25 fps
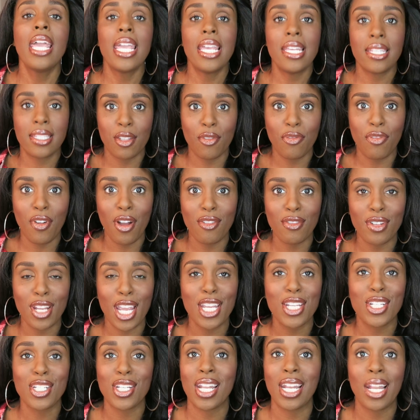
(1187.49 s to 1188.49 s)
is the
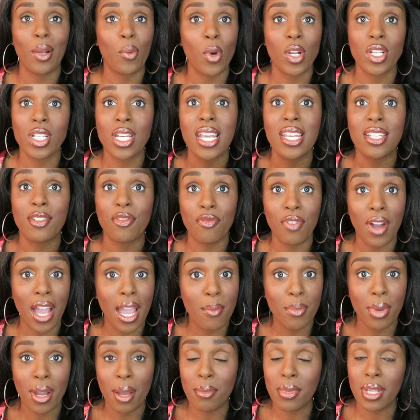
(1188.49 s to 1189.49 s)
foundation, which is
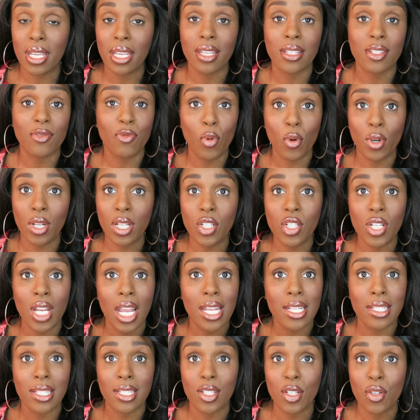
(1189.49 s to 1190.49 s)
fine by me, because 40
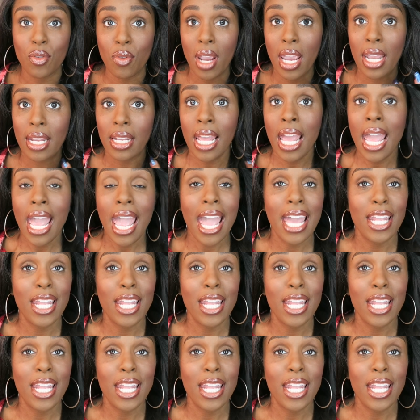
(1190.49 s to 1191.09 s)
Shades is great,